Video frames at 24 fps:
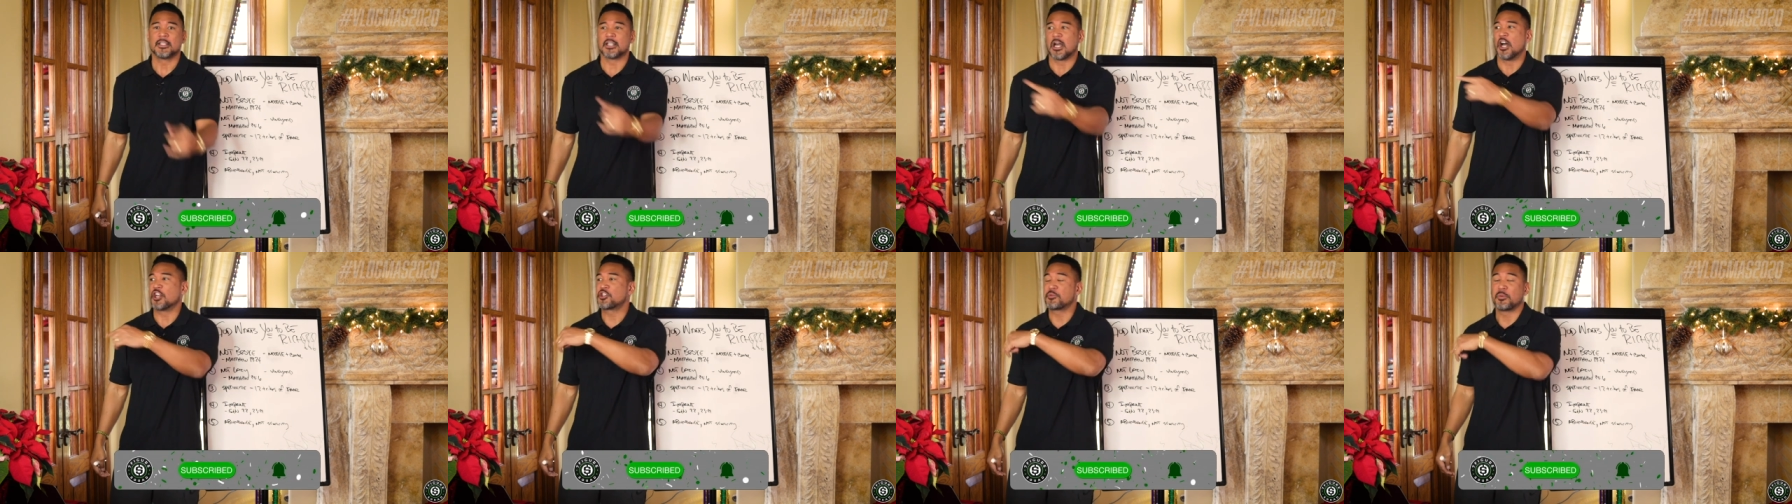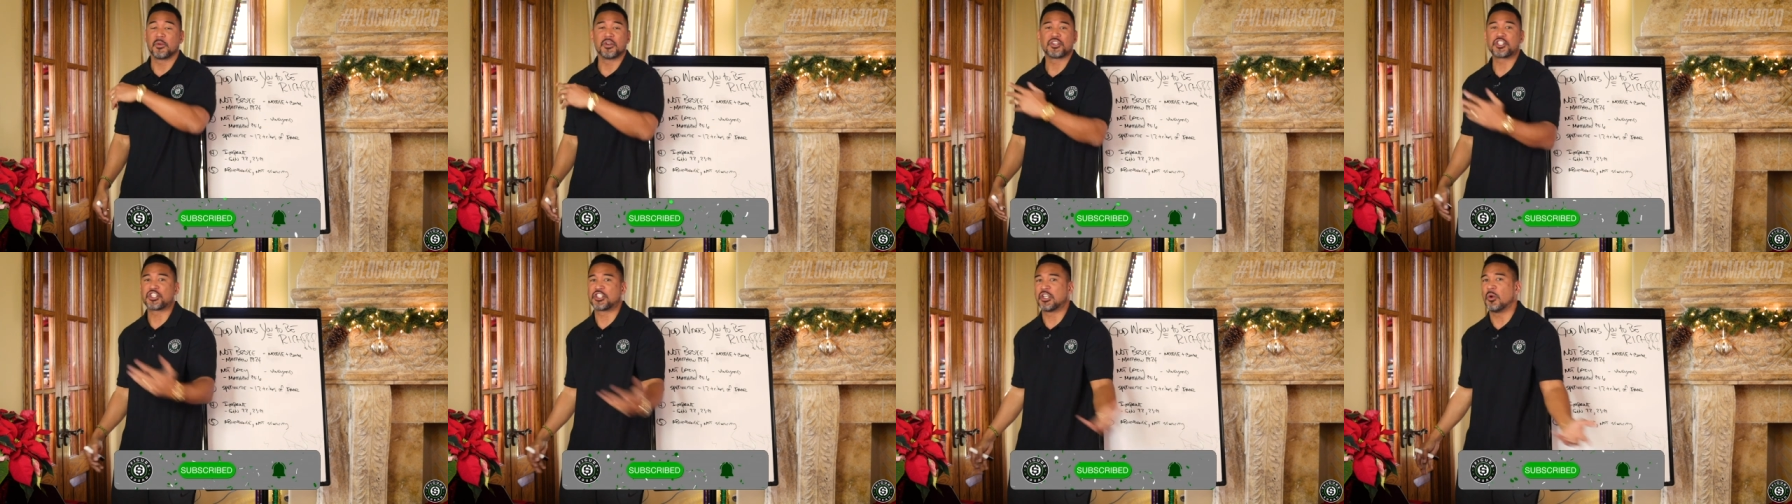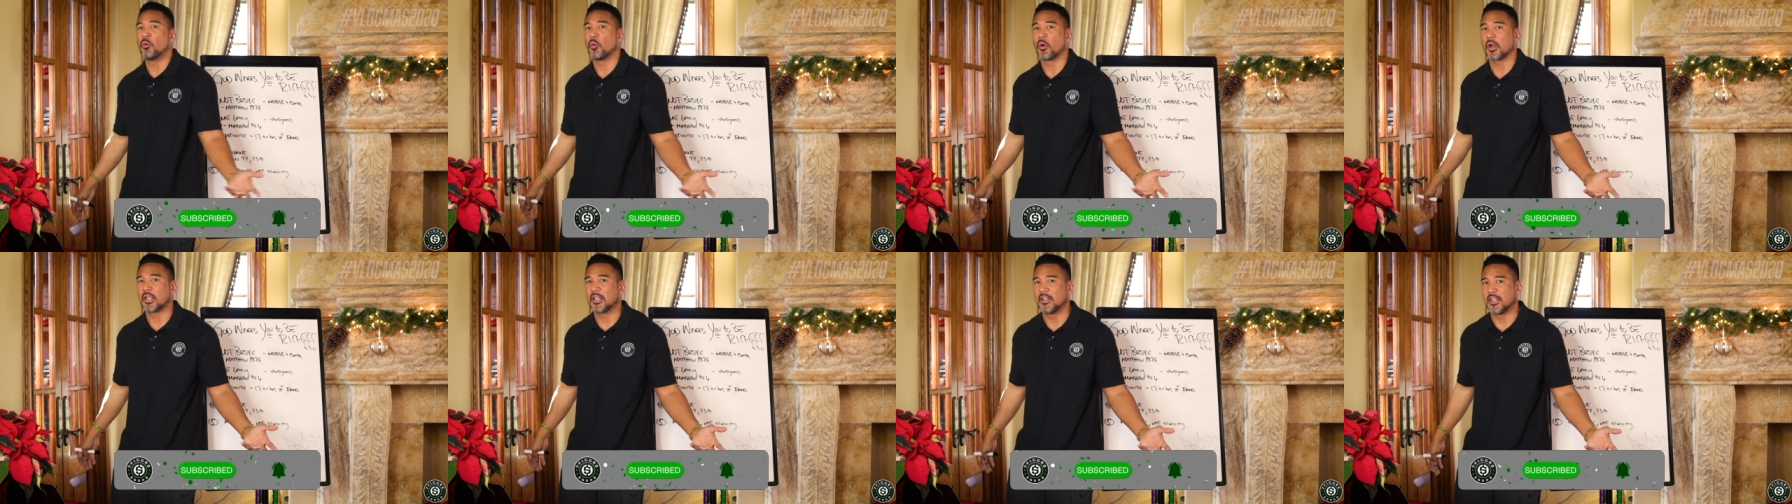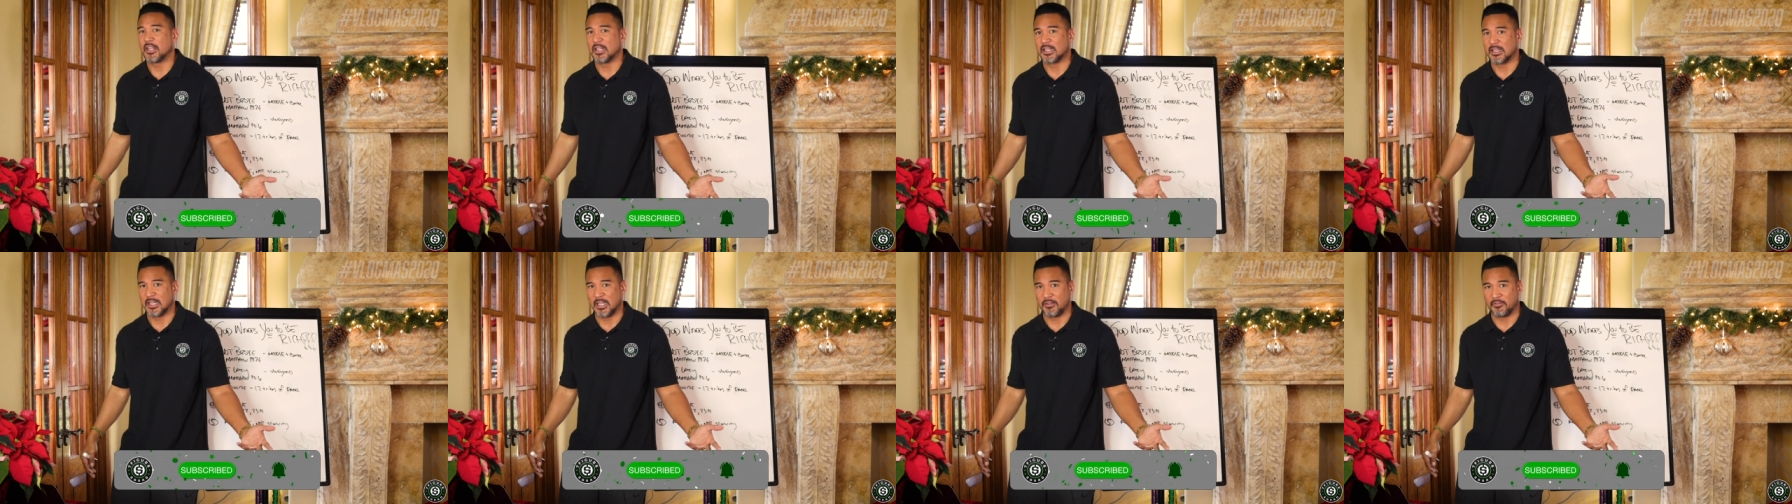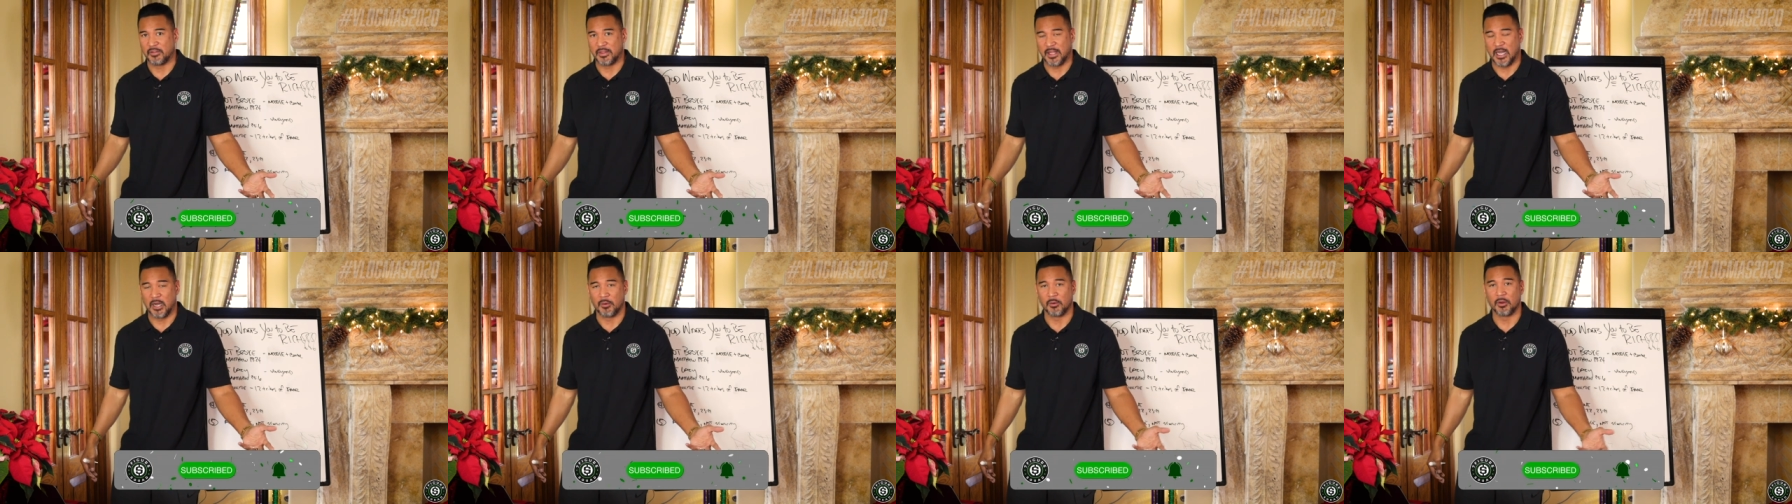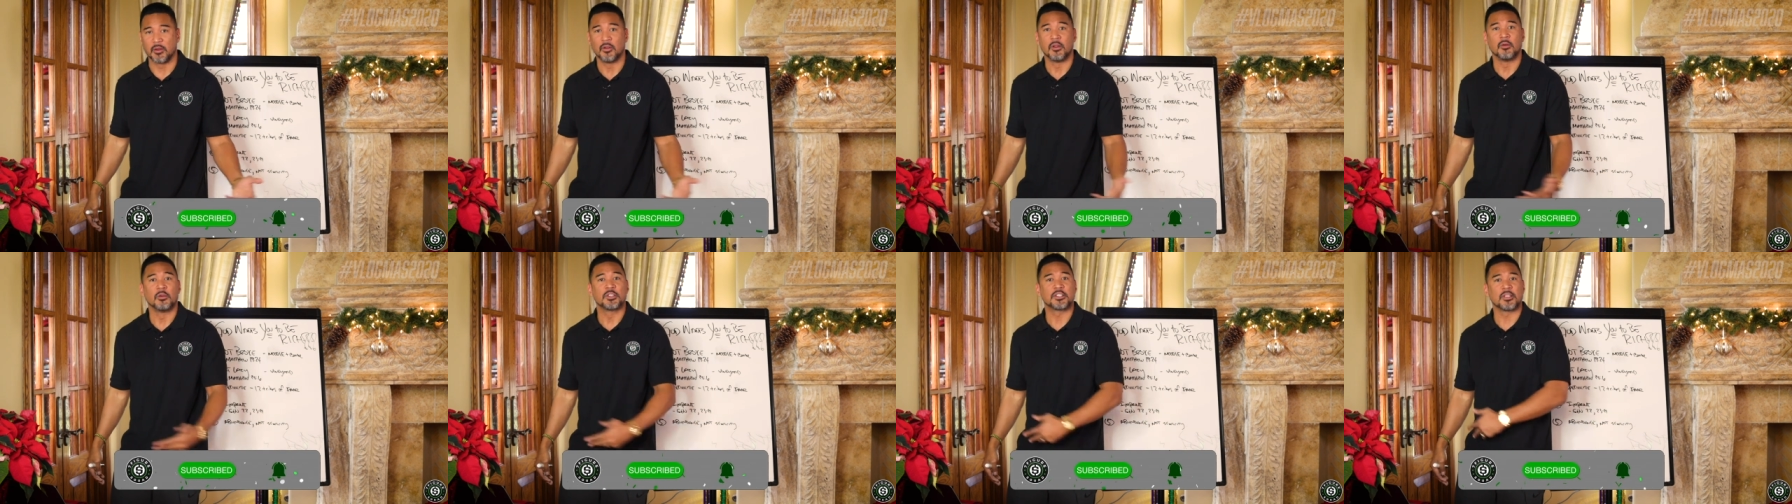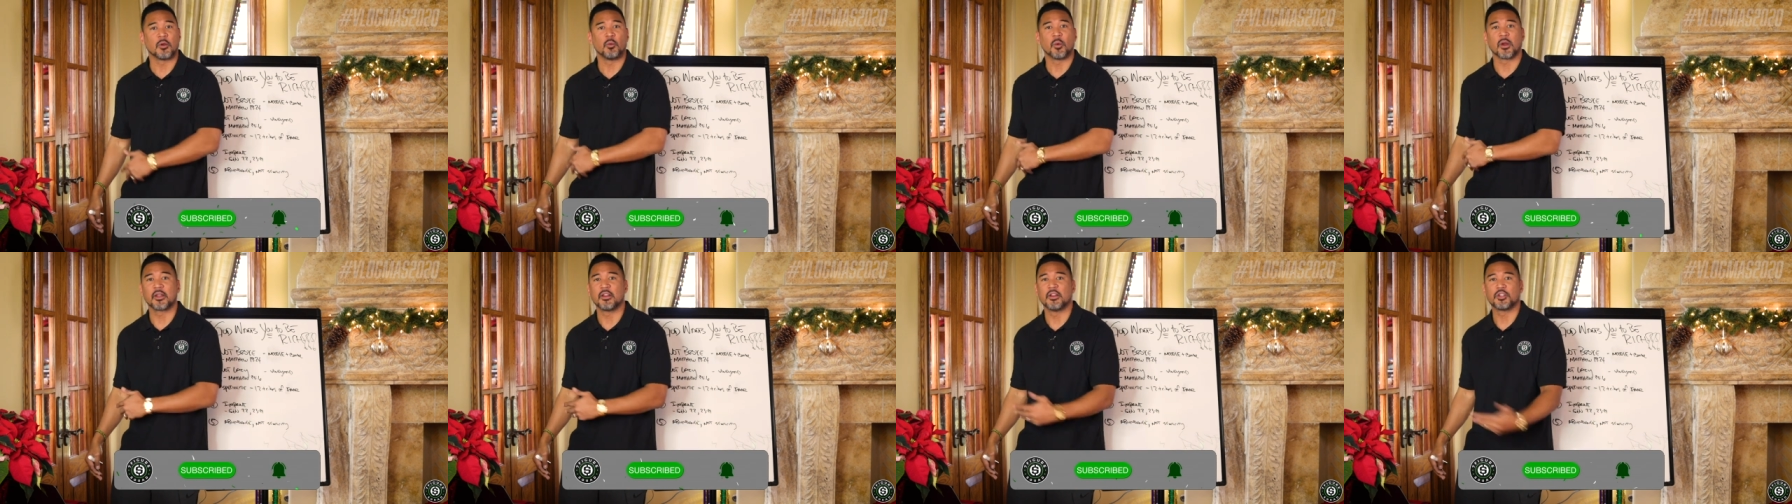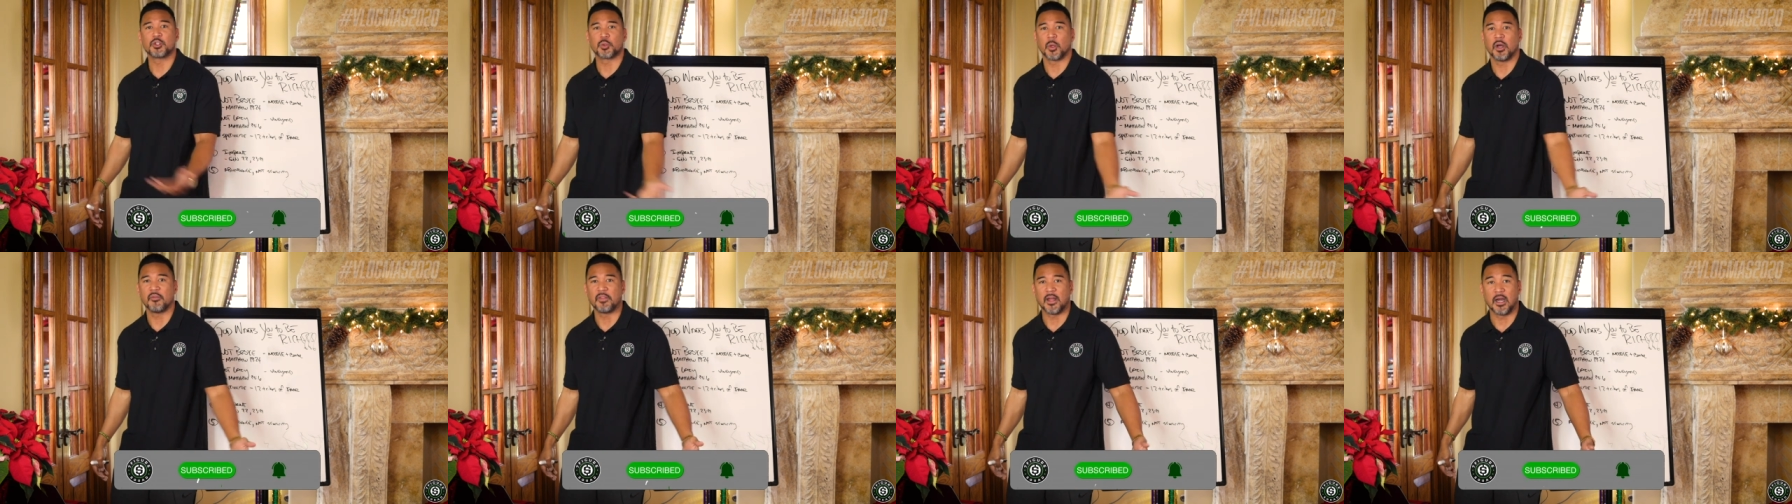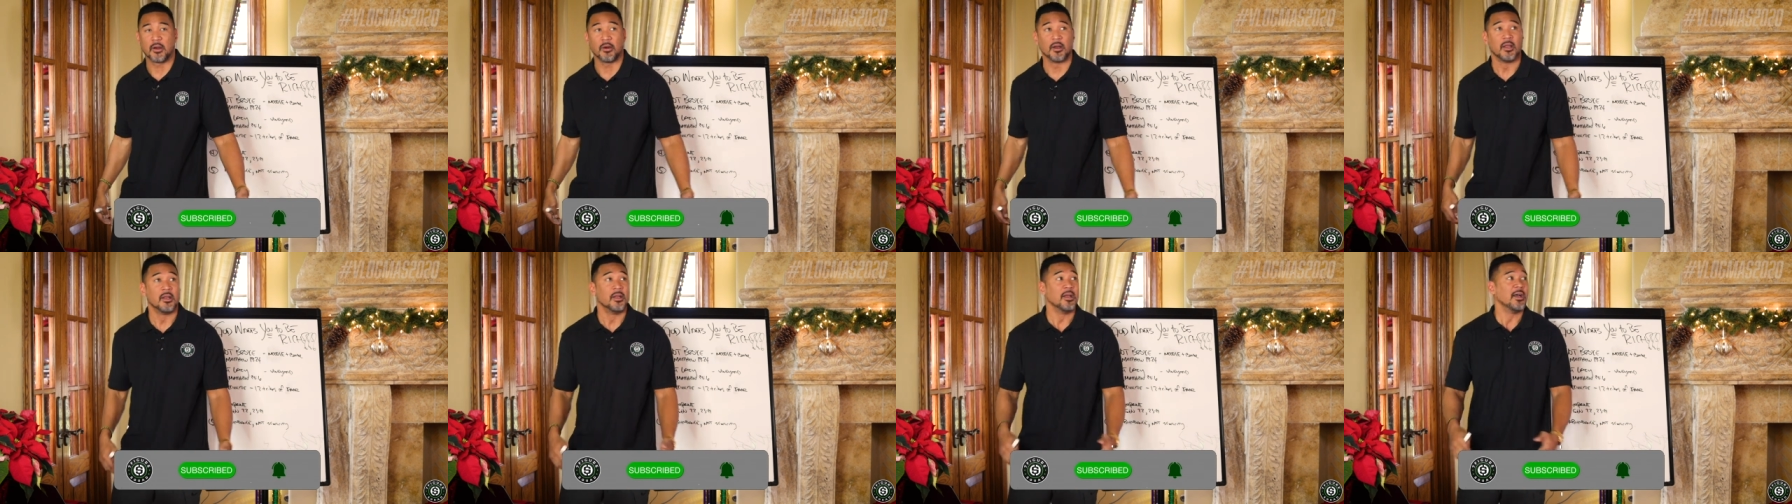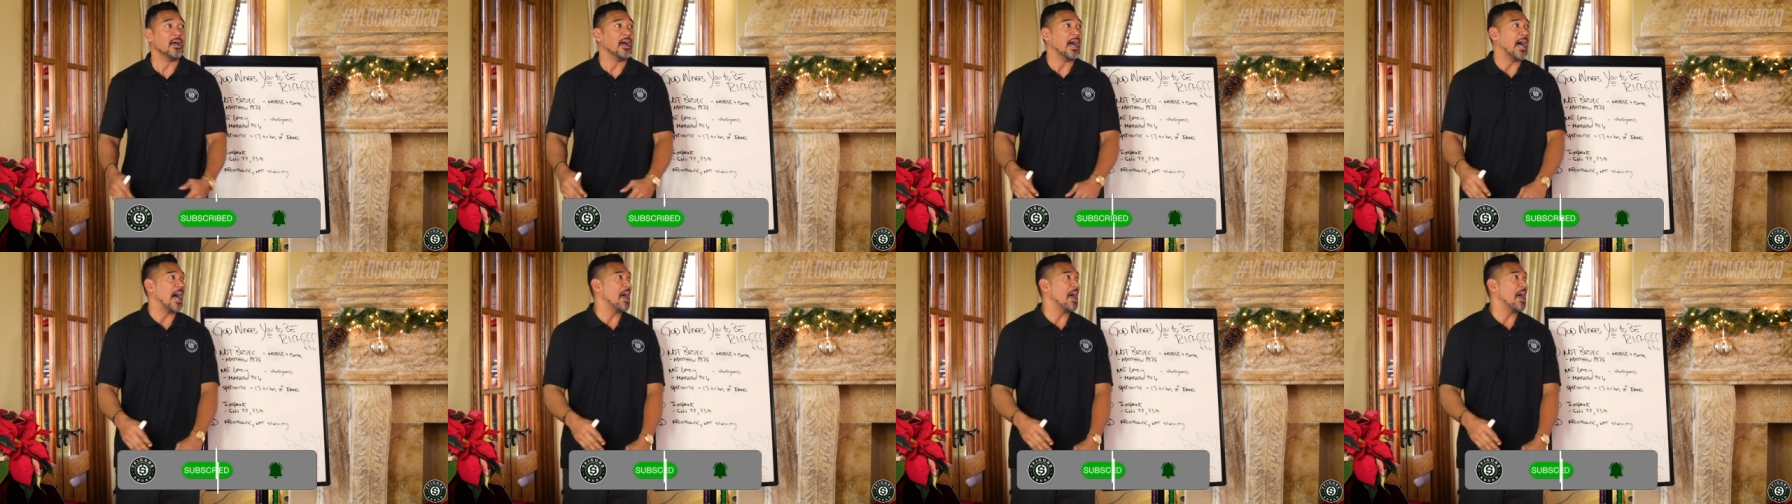this entrepreneur is still working the 11th hour, still working the 12th hour.